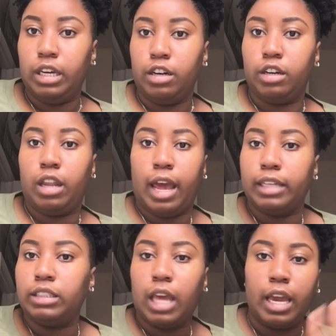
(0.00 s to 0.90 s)
theater
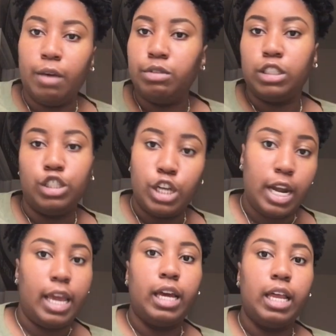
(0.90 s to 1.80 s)
class. Like, it was a
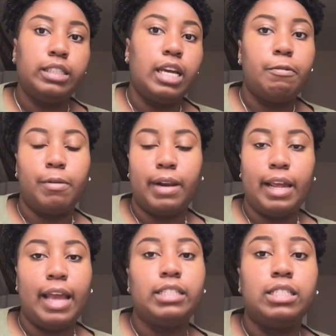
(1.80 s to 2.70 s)
gen ed class that everybody
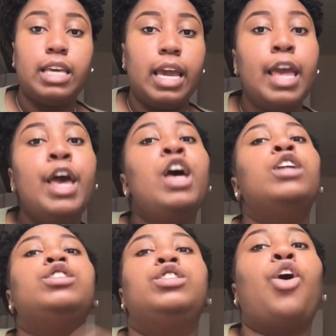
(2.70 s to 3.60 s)
had to take,
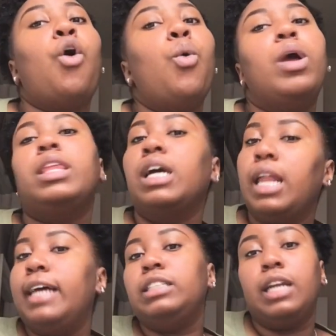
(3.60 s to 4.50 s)
so the
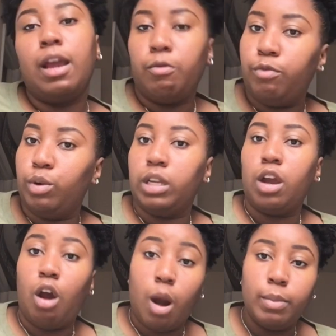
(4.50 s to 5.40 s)
class didn't have really
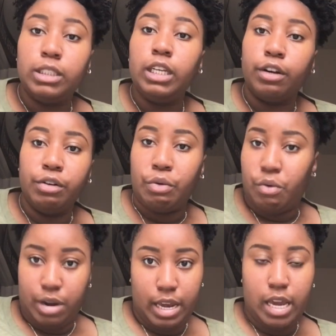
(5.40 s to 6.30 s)
hard material
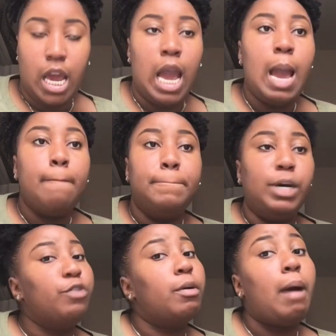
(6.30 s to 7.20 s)
on it.
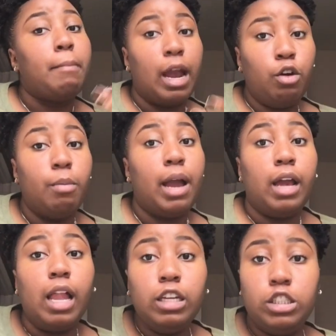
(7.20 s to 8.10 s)
But for my
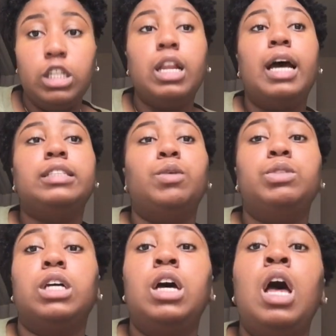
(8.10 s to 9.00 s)
microbiology class, it was